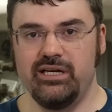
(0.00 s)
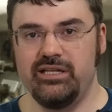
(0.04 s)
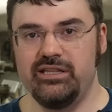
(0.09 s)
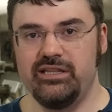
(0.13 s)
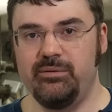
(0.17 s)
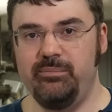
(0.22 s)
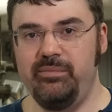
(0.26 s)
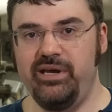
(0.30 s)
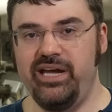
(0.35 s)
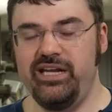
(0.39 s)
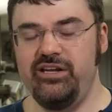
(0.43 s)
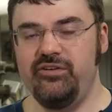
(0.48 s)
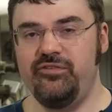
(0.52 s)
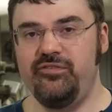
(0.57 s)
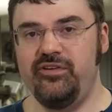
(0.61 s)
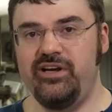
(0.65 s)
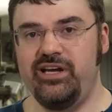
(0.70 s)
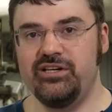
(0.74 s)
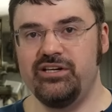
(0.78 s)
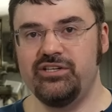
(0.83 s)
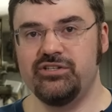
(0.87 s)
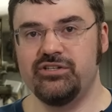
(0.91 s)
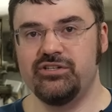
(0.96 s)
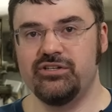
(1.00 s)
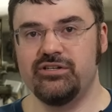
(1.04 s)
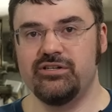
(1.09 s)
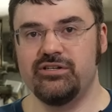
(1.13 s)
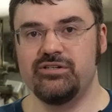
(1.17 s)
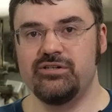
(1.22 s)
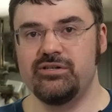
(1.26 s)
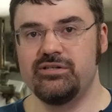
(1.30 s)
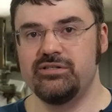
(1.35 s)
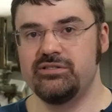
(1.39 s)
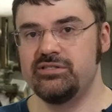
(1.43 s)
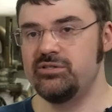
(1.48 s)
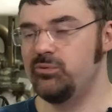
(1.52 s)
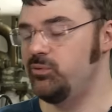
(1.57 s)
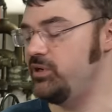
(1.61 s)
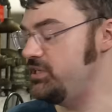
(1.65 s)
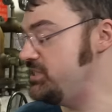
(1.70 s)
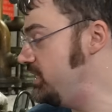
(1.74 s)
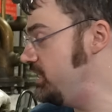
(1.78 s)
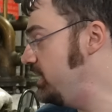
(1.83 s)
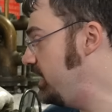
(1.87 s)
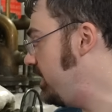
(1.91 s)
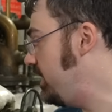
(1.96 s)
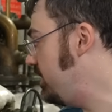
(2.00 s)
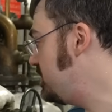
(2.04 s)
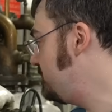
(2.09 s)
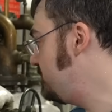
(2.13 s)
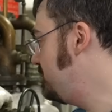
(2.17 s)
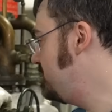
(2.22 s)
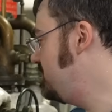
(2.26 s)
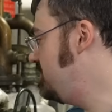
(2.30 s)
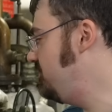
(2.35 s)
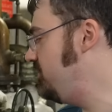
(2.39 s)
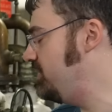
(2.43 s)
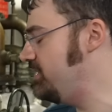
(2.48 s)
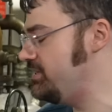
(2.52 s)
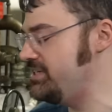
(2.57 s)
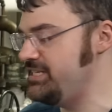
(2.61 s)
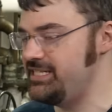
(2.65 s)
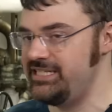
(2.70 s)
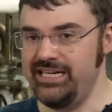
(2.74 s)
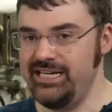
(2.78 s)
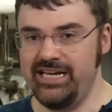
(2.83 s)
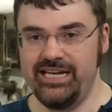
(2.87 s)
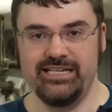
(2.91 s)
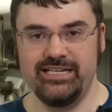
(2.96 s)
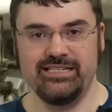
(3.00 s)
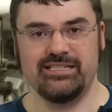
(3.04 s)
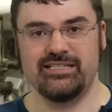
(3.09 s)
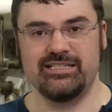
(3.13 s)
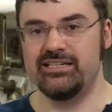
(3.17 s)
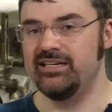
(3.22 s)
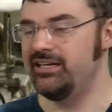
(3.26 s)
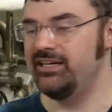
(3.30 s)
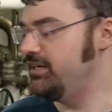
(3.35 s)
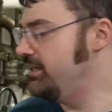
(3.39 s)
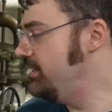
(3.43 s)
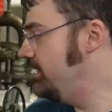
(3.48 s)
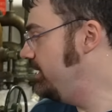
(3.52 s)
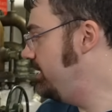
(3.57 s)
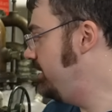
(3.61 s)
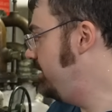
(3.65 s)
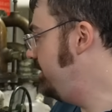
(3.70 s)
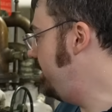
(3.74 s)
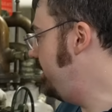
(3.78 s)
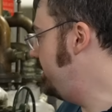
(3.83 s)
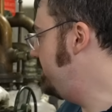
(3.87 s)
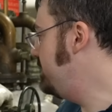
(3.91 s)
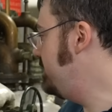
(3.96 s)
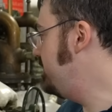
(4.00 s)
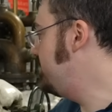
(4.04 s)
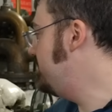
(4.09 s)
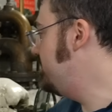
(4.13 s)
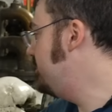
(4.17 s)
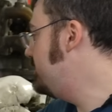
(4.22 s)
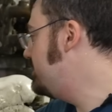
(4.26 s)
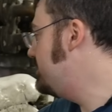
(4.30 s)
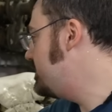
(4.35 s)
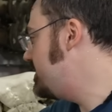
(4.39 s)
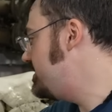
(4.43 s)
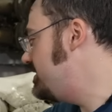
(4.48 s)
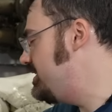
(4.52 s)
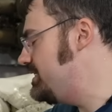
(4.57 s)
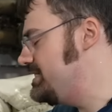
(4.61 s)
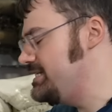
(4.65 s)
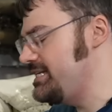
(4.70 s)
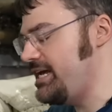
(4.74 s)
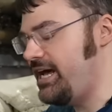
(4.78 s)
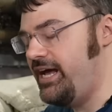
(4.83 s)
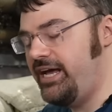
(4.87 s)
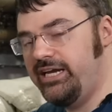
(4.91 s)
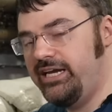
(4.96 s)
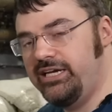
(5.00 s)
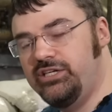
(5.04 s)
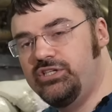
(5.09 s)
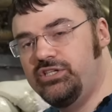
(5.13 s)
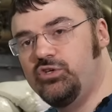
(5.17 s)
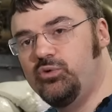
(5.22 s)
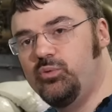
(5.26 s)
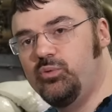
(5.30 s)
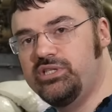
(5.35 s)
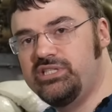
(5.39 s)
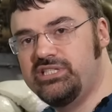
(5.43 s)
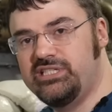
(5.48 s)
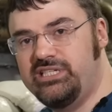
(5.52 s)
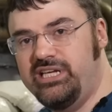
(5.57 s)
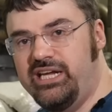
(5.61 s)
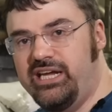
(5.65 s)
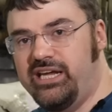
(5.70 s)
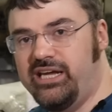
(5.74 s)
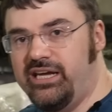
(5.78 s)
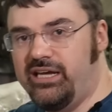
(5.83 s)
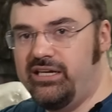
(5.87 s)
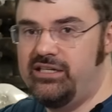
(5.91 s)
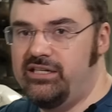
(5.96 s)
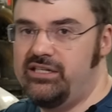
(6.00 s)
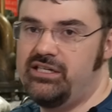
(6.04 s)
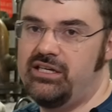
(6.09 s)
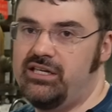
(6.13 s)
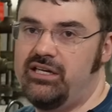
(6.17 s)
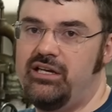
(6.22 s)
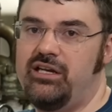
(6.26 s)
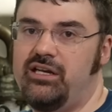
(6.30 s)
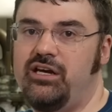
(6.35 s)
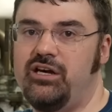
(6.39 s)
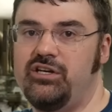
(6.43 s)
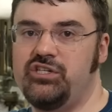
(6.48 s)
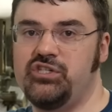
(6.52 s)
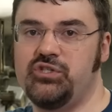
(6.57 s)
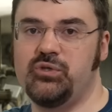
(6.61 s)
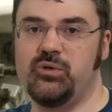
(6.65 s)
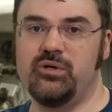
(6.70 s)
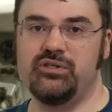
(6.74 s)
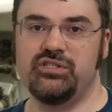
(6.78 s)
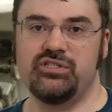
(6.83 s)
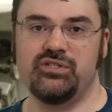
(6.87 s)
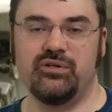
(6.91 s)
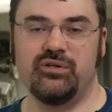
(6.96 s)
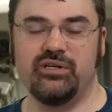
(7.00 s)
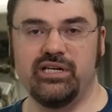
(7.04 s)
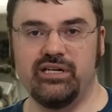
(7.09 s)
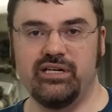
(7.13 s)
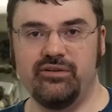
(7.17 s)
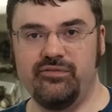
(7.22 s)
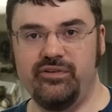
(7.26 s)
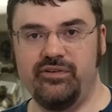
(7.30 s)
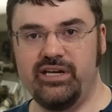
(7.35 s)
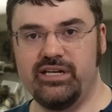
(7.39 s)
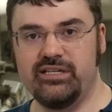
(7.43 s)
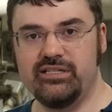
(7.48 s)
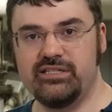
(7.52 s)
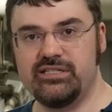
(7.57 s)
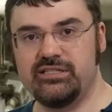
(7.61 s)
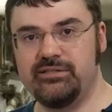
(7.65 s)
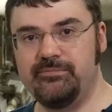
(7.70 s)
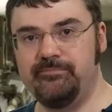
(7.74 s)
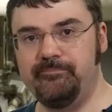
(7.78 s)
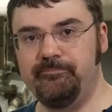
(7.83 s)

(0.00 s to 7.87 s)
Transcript: The manufacturer, Westinghouse, specifically states that this is designed to withstand a short circuit event.